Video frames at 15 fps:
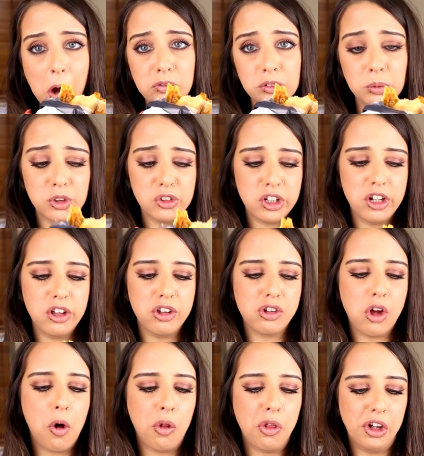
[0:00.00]
I've almost eaten
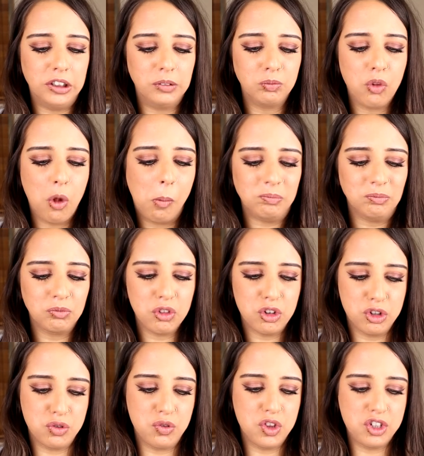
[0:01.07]
this whole thing
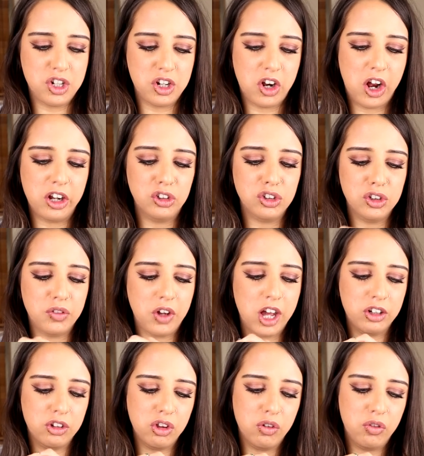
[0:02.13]
just for the dedication of
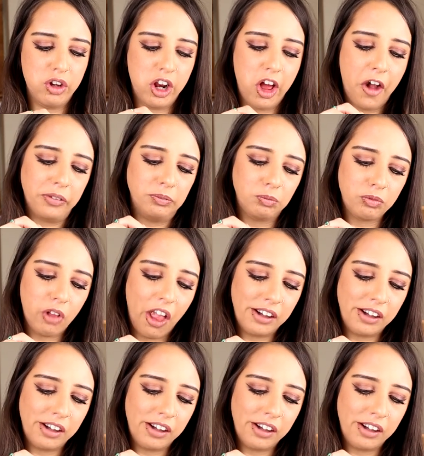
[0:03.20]
getting to the filling.